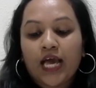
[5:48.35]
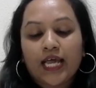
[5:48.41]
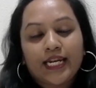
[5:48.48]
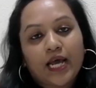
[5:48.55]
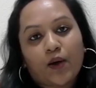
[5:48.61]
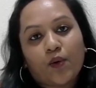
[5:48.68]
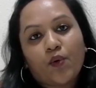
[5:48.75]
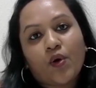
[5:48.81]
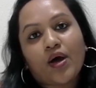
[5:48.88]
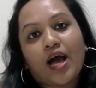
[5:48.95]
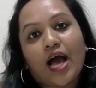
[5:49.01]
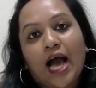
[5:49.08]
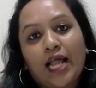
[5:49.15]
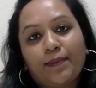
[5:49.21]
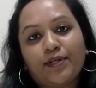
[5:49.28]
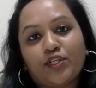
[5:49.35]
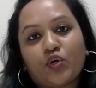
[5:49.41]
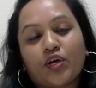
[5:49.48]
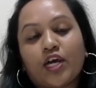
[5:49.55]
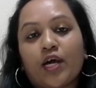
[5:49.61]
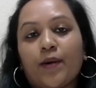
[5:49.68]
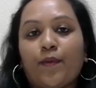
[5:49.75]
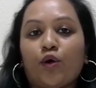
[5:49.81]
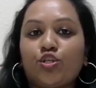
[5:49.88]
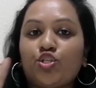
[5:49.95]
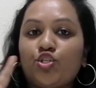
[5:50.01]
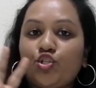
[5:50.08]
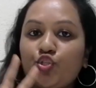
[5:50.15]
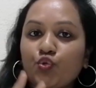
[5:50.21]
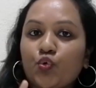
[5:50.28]
Now, I'll be talking about
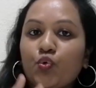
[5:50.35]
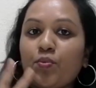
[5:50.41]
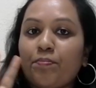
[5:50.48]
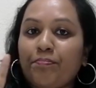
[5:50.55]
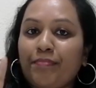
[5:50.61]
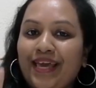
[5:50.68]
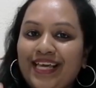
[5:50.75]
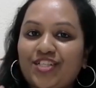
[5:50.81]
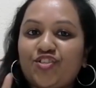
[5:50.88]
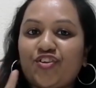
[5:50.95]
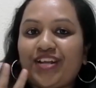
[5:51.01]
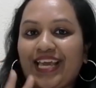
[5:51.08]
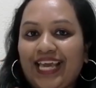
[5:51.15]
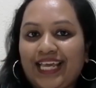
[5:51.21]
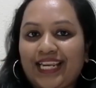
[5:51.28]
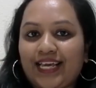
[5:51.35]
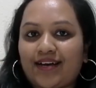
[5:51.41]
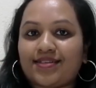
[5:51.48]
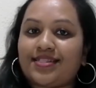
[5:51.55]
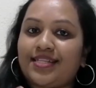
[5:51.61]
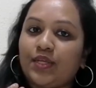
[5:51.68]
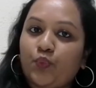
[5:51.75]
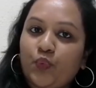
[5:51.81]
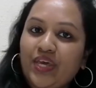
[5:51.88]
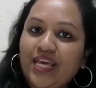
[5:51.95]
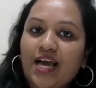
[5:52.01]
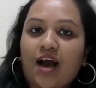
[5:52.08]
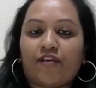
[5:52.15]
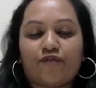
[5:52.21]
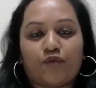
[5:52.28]
two major areas that
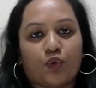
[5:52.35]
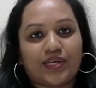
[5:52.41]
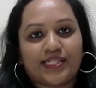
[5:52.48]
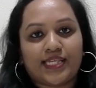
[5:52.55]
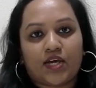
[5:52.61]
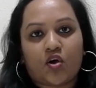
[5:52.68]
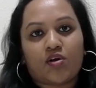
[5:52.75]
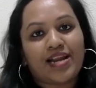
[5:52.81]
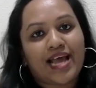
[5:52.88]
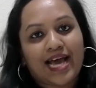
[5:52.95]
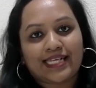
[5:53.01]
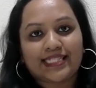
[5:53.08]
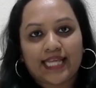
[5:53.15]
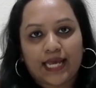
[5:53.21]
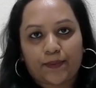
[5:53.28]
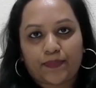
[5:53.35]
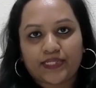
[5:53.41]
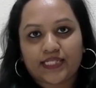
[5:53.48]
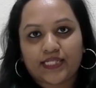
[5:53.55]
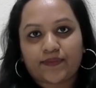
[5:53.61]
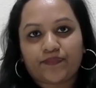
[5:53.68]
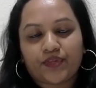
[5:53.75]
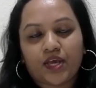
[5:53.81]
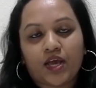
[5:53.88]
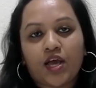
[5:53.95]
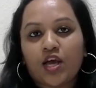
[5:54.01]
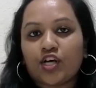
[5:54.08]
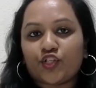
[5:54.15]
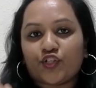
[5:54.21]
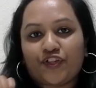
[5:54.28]
we are focusing on as therapists.
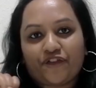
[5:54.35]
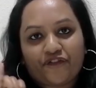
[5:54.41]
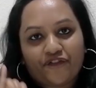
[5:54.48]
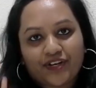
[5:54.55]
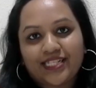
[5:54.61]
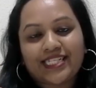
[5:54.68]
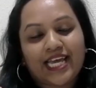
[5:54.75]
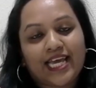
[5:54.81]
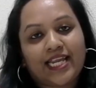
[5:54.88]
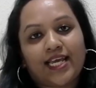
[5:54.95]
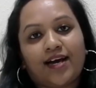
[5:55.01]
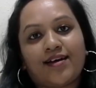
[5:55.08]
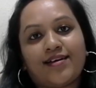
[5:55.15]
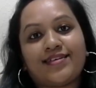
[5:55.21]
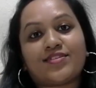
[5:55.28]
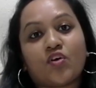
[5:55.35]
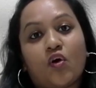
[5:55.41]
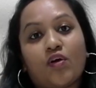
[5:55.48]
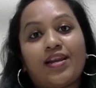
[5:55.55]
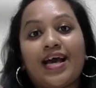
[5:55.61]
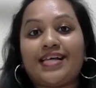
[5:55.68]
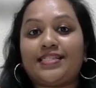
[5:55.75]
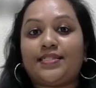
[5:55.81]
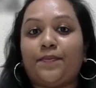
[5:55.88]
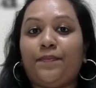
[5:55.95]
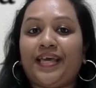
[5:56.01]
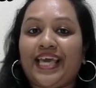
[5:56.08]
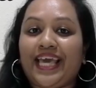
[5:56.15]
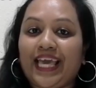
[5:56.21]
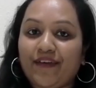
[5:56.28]
So the first area is called as the
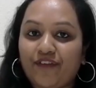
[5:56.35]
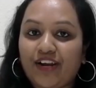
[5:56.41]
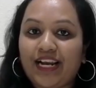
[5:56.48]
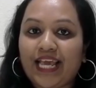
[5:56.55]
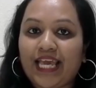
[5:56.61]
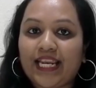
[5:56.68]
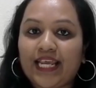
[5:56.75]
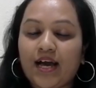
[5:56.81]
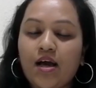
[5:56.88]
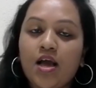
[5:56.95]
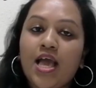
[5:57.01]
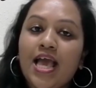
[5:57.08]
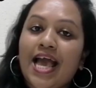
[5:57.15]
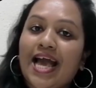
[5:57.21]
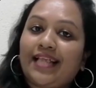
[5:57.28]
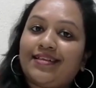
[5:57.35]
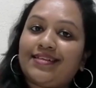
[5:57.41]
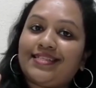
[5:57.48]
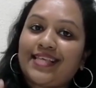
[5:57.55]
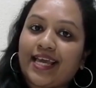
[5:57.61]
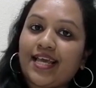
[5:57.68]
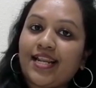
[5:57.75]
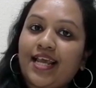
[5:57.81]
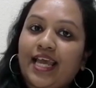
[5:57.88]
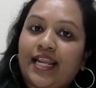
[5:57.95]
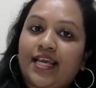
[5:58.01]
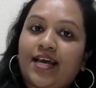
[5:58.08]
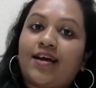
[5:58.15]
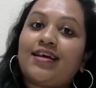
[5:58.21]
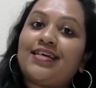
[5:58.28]
behavioral area, and the second
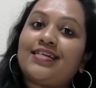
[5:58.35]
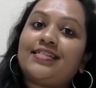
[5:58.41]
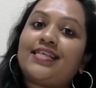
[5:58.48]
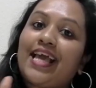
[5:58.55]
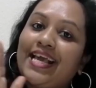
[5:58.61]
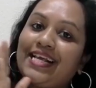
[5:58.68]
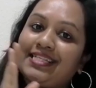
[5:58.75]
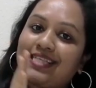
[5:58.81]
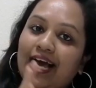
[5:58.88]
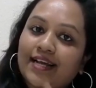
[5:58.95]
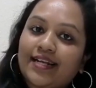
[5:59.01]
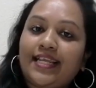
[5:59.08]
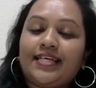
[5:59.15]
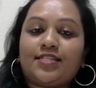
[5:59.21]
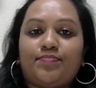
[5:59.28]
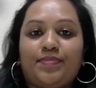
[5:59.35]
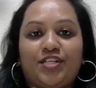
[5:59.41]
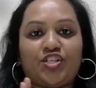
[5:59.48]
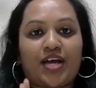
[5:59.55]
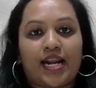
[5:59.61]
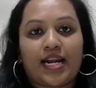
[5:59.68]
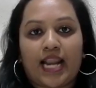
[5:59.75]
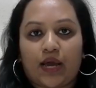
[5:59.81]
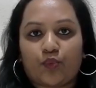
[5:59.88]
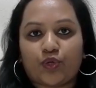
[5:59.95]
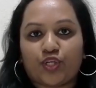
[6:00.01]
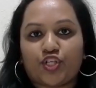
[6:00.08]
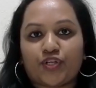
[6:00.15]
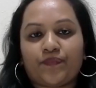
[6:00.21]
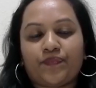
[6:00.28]
area is exactly speech and
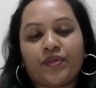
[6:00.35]
language.